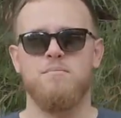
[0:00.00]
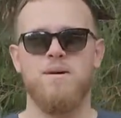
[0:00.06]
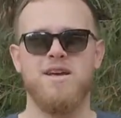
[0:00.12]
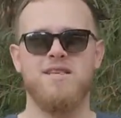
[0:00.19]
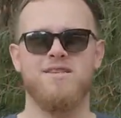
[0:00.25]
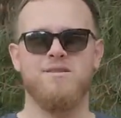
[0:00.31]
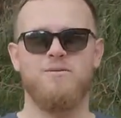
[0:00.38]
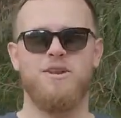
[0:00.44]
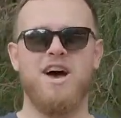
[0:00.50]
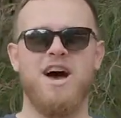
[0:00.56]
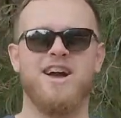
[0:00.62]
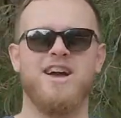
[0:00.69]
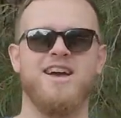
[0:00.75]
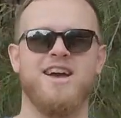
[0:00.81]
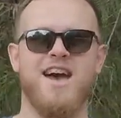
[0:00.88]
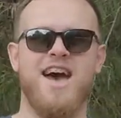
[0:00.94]
best of
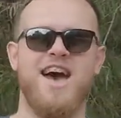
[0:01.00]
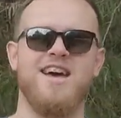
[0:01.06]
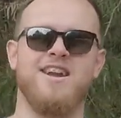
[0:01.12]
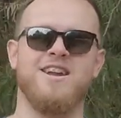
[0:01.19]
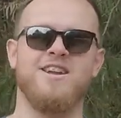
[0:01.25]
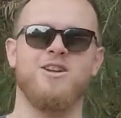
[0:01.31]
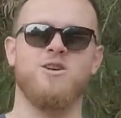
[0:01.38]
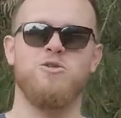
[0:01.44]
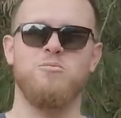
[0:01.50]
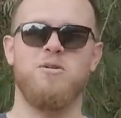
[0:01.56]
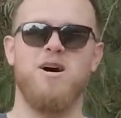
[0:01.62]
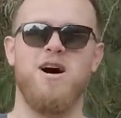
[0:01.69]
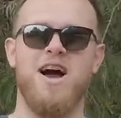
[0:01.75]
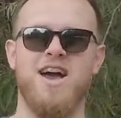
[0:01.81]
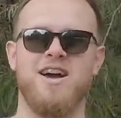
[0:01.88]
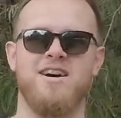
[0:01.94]
luck and
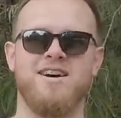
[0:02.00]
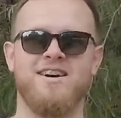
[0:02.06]
goodbye.